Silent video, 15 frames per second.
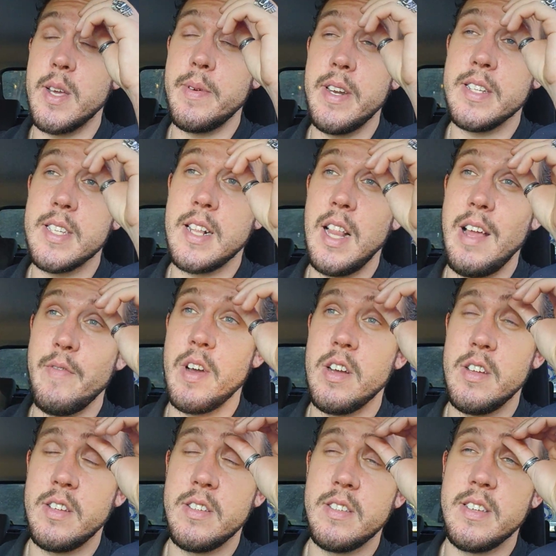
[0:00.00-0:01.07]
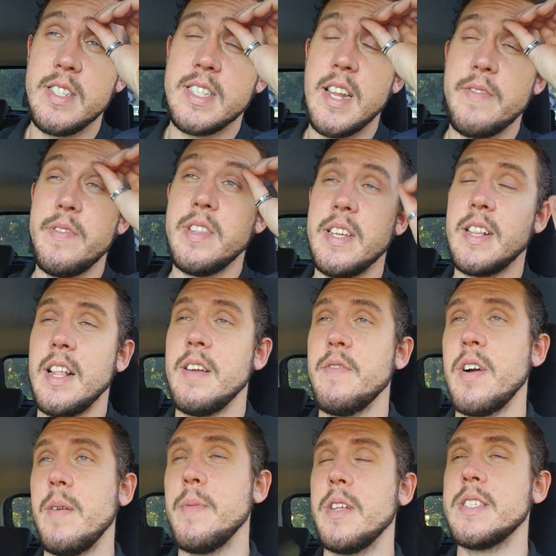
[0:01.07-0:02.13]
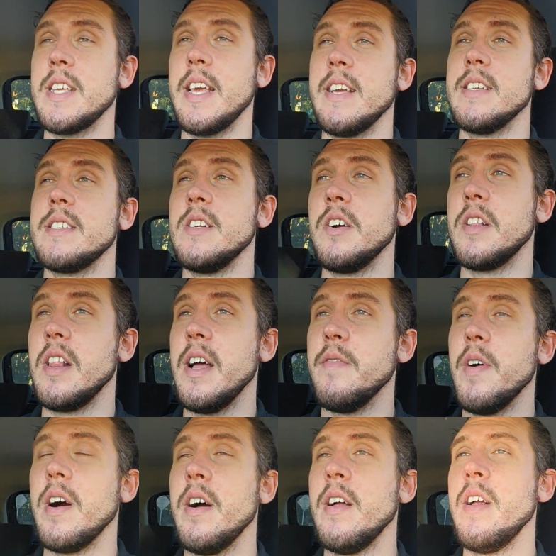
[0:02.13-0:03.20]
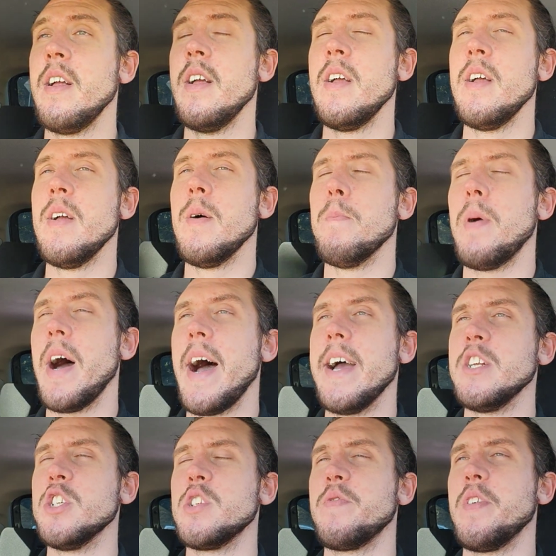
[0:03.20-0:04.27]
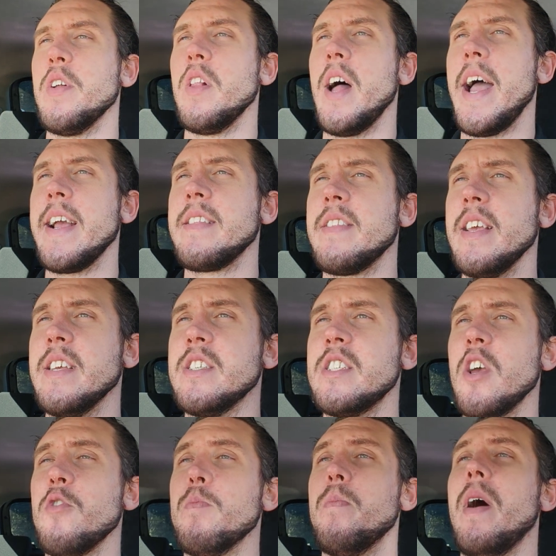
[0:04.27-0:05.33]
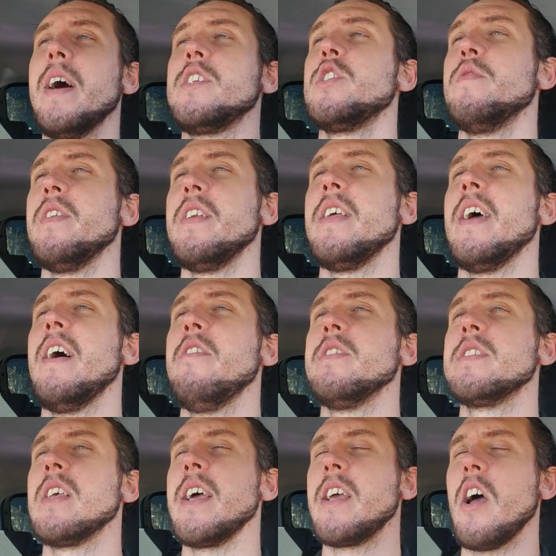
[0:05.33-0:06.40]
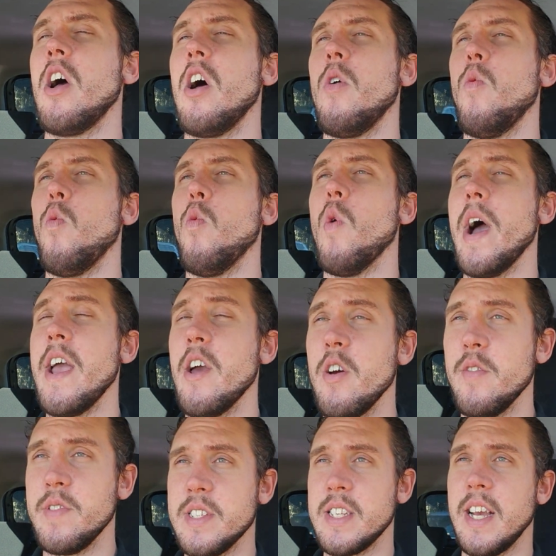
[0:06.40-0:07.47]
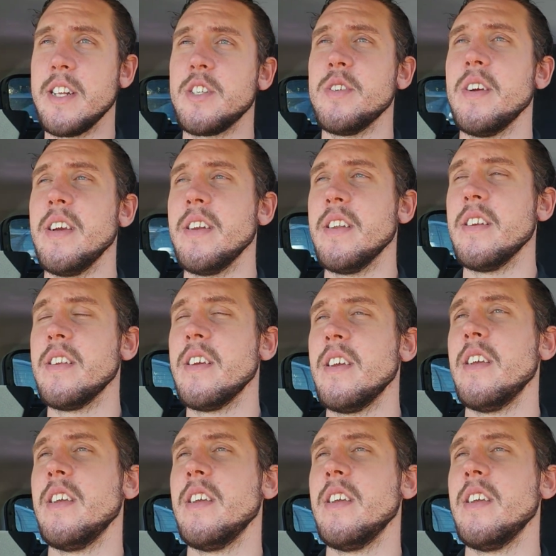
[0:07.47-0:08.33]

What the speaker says: I mean, it's clever. It's definitely clever. I'm not saying it's not clever, but I just feel like there's so much of it now. It's like way oversaturated.